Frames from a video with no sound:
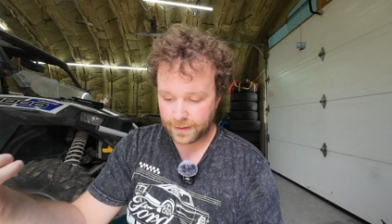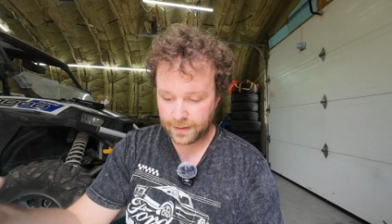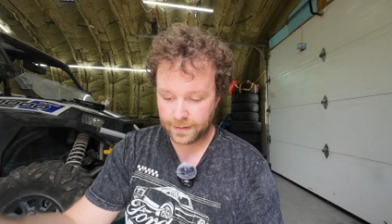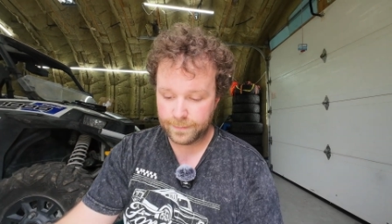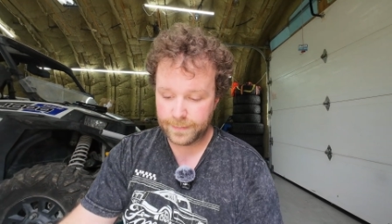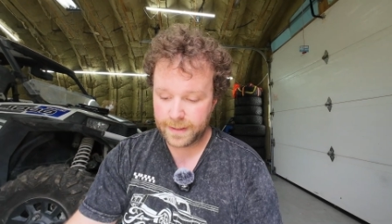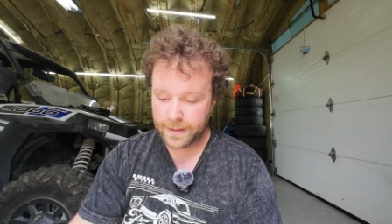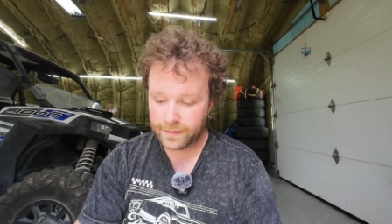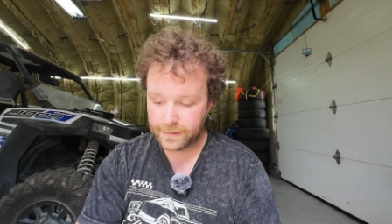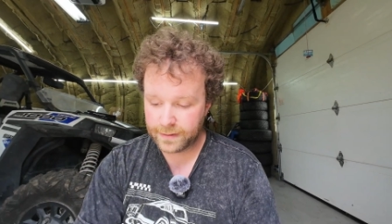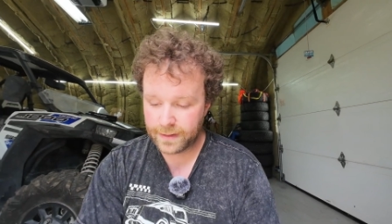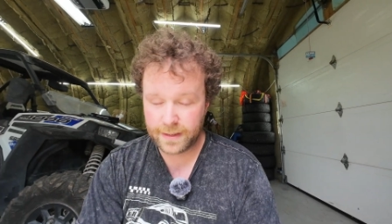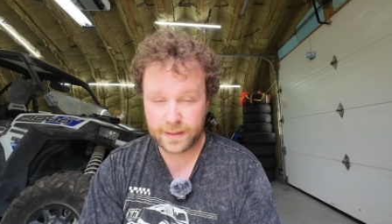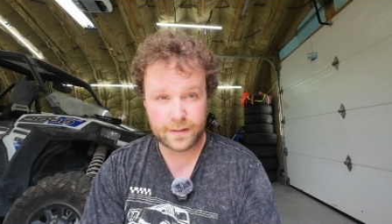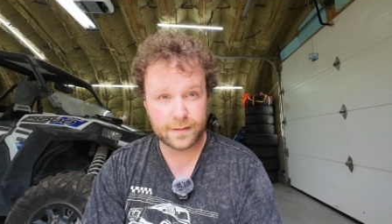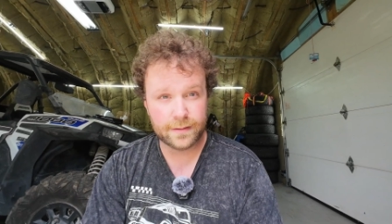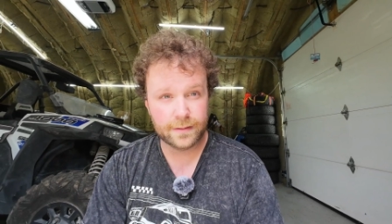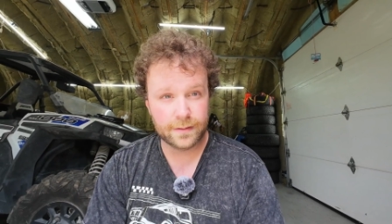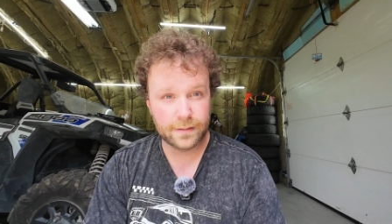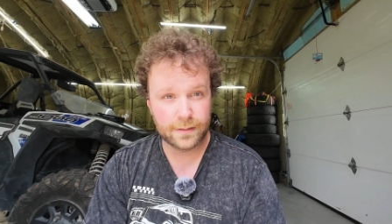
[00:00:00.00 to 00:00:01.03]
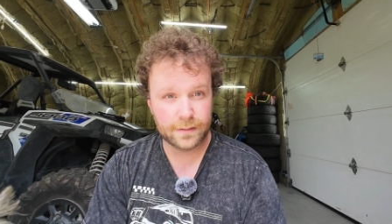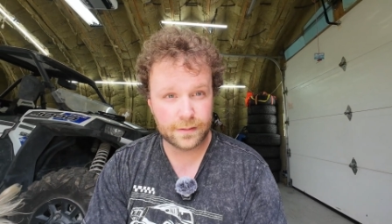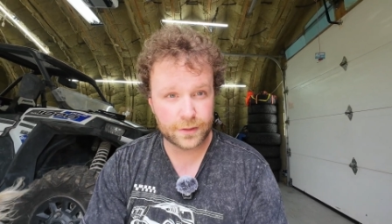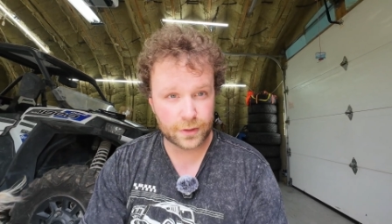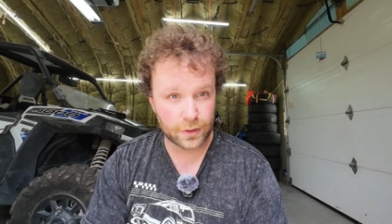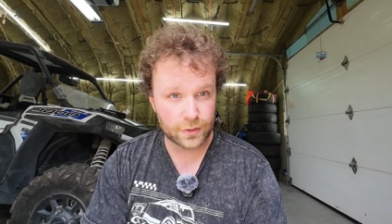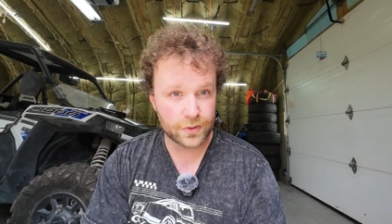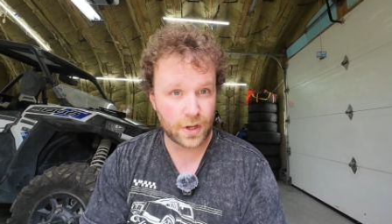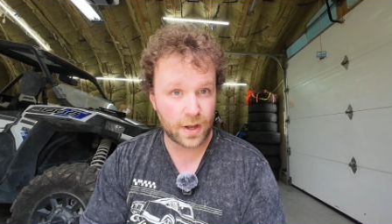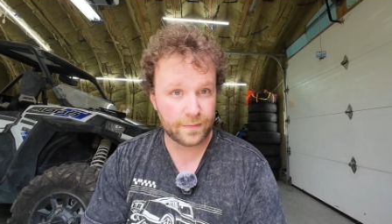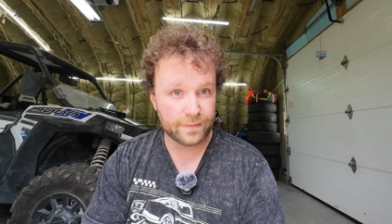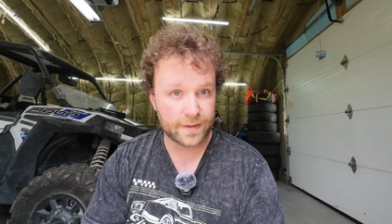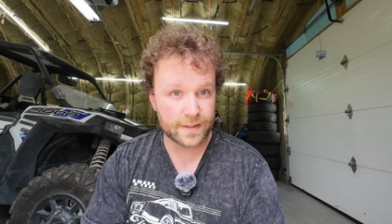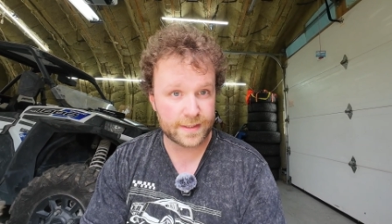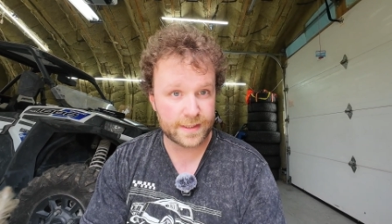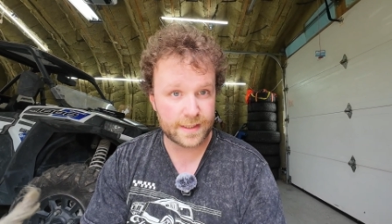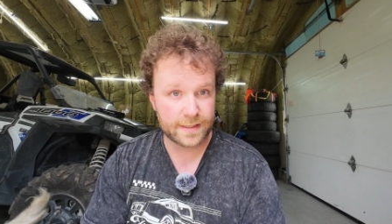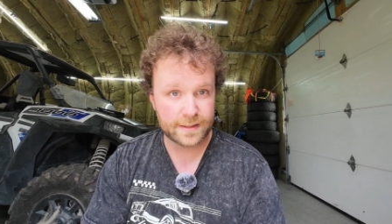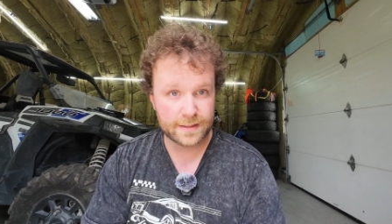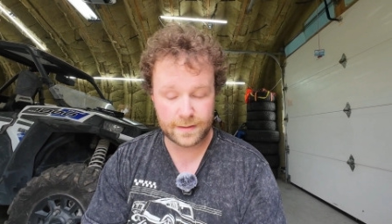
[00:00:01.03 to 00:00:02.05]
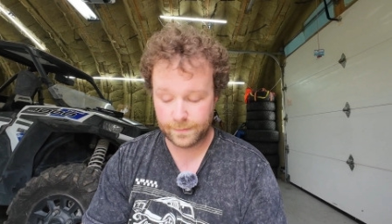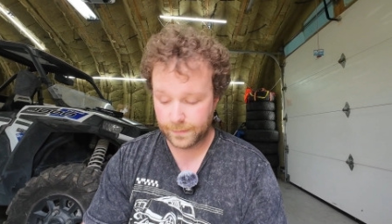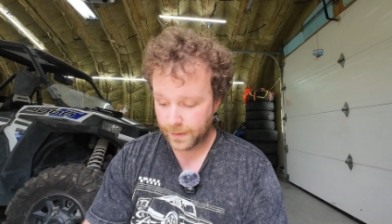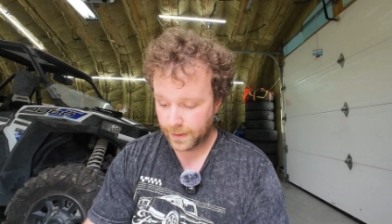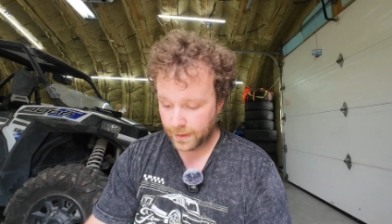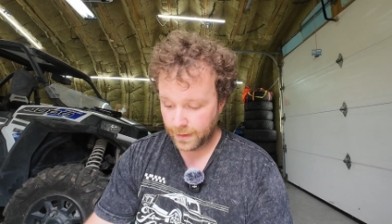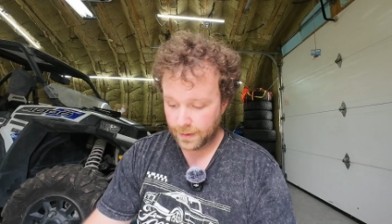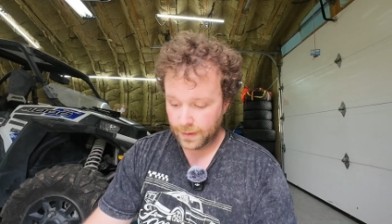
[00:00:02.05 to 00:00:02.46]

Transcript: it immediately turns off the system.